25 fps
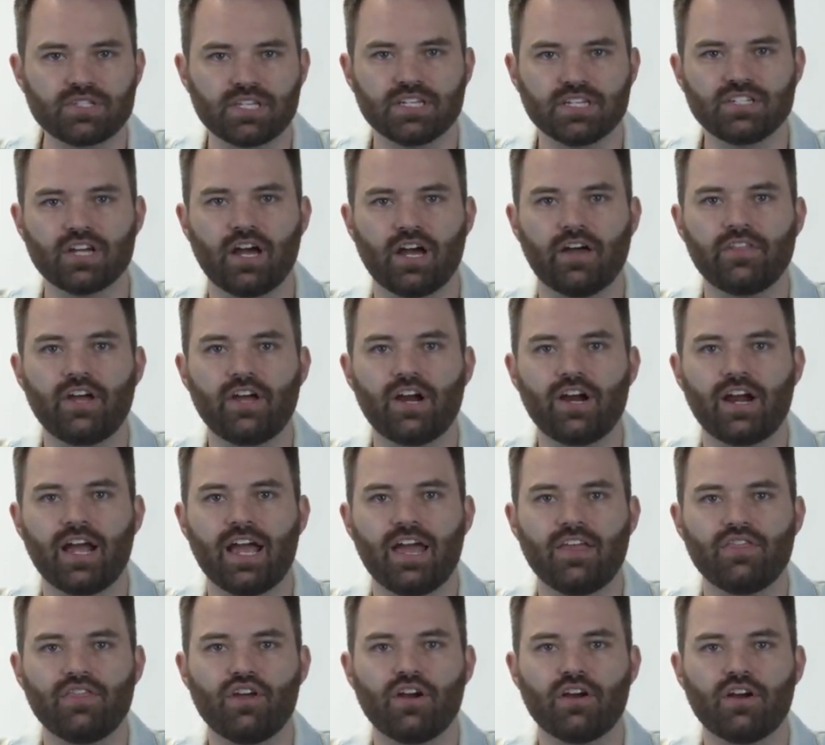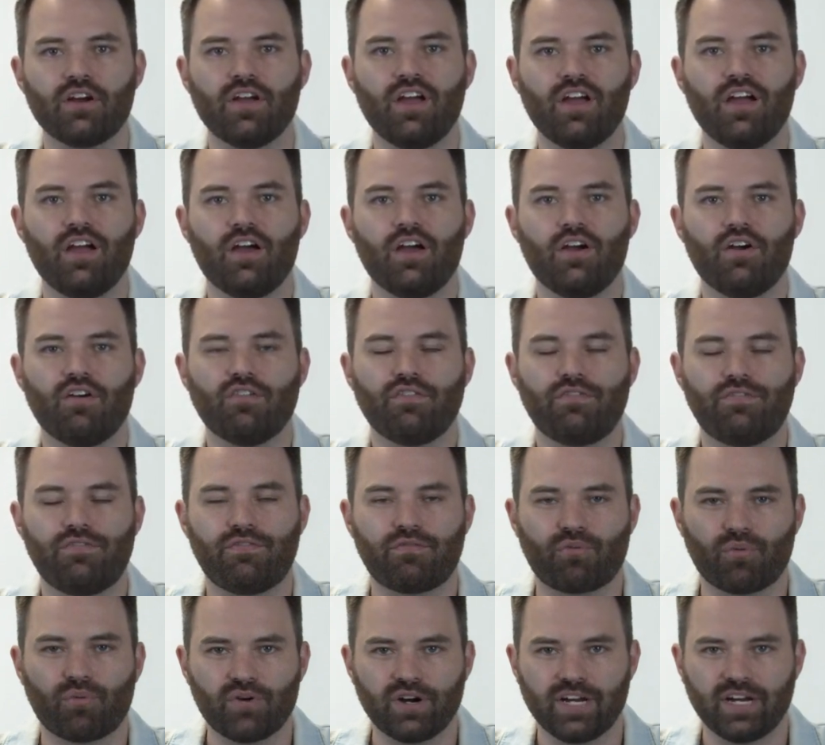things on there and they're
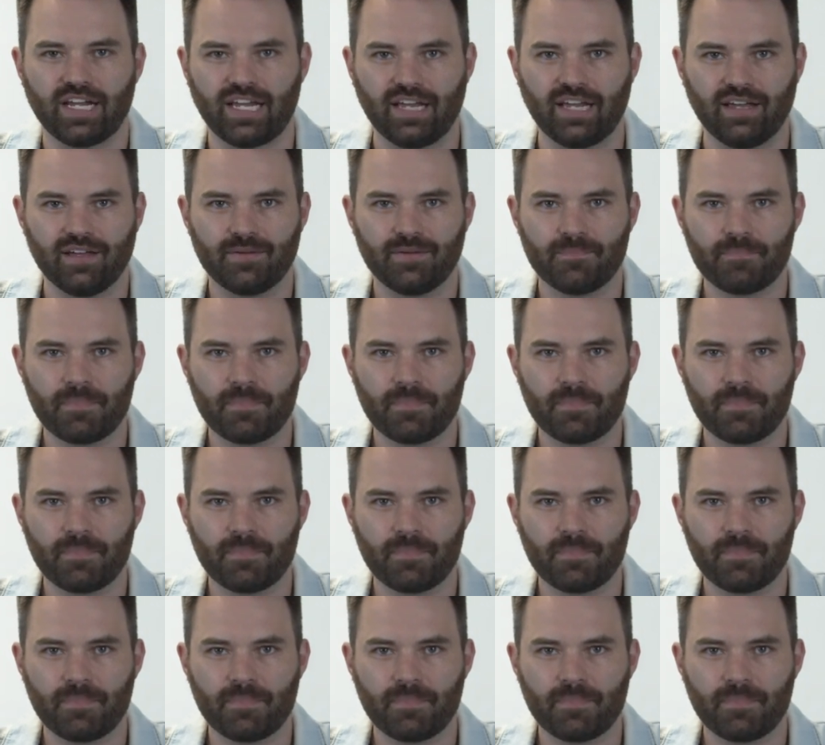free.